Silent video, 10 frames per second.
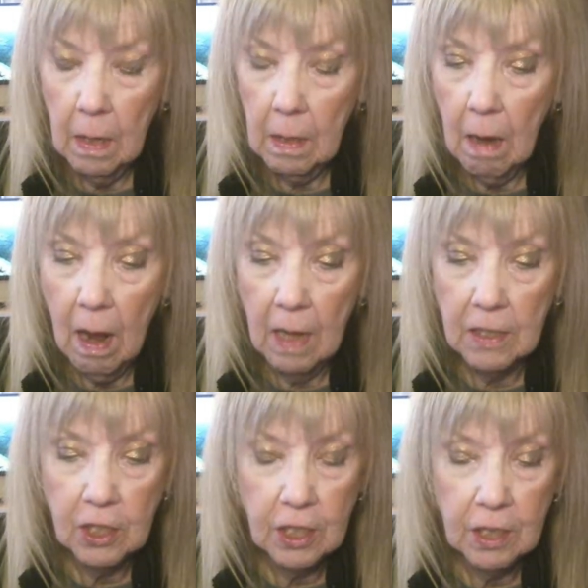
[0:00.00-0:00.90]

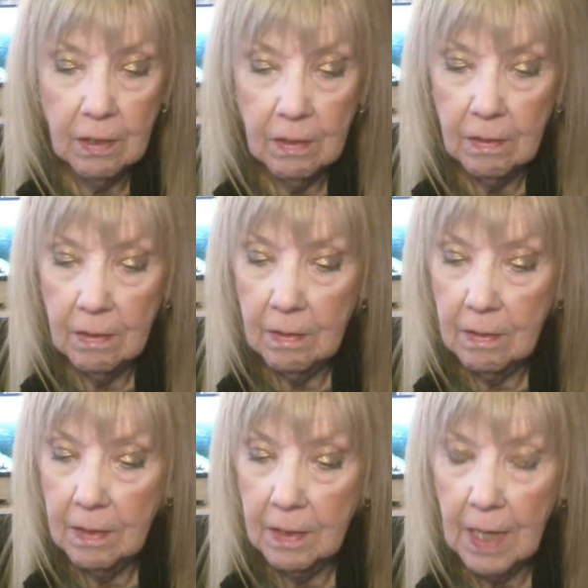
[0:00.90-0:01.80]
gosh,
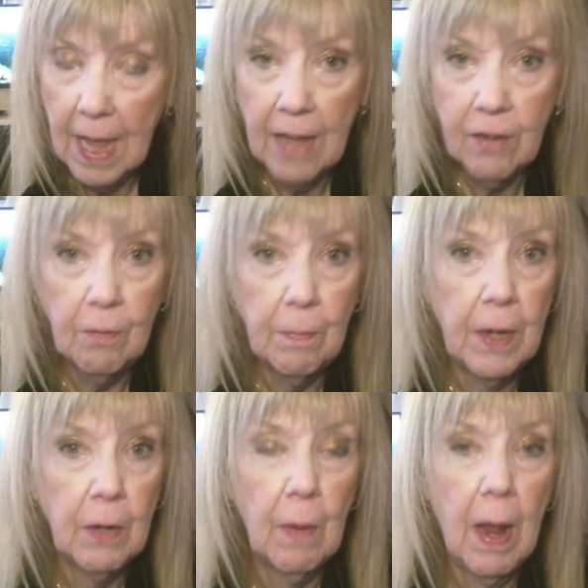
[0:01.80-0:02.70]
had to
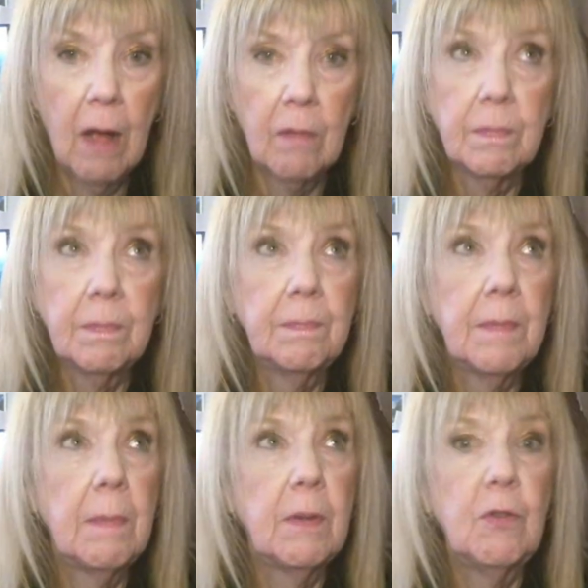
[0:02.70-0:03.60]
been around
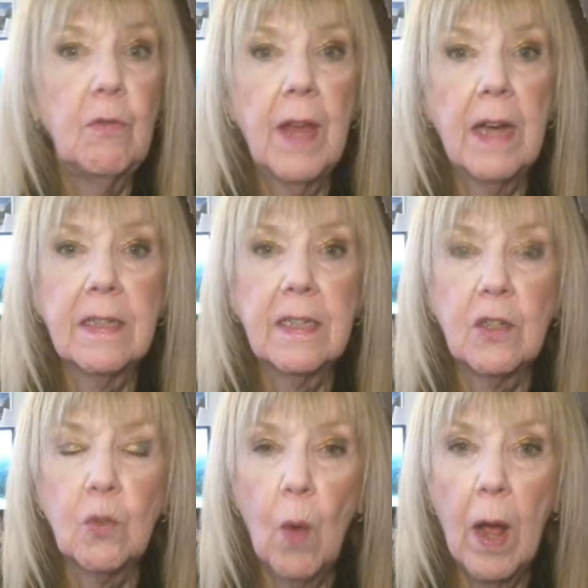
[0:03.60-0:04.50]
maybe
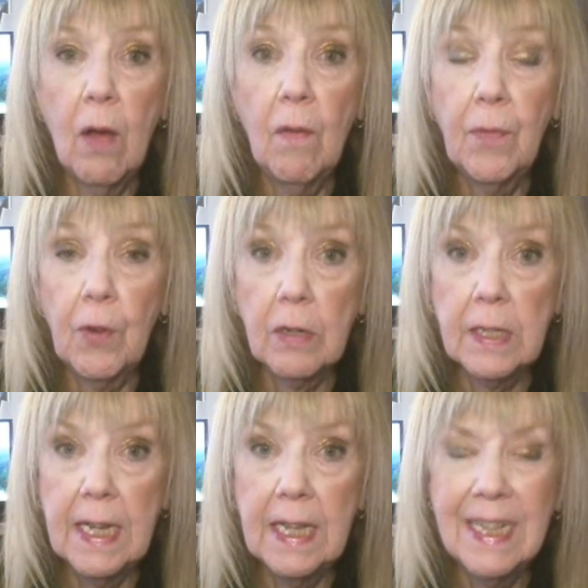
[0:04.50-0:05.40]
2012,
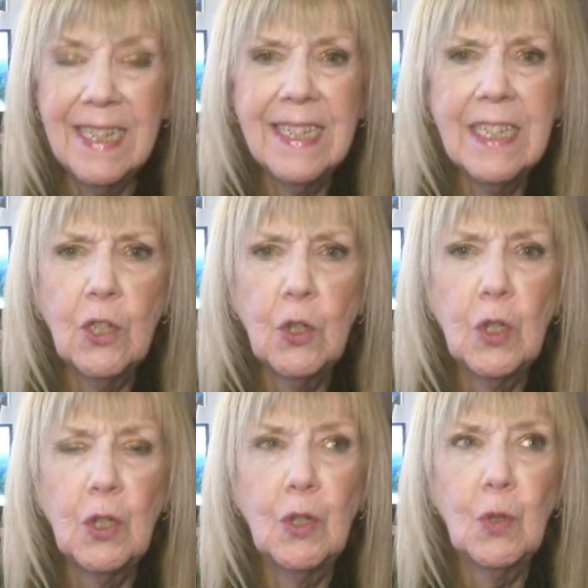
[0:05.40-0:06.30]
13. This is
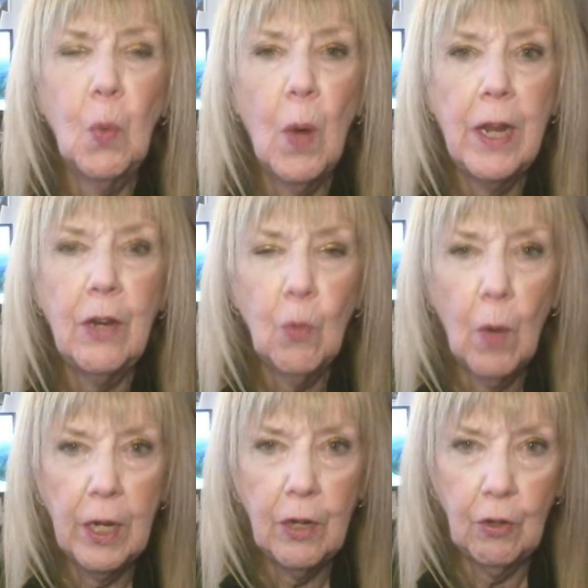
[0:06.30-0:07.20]

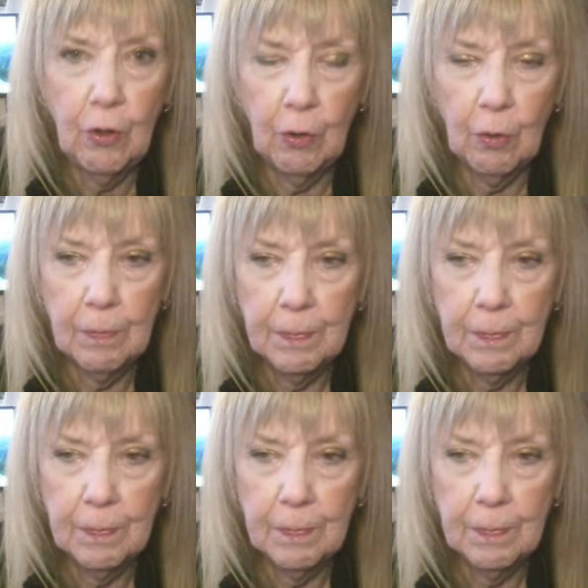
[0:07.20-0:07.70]
2022.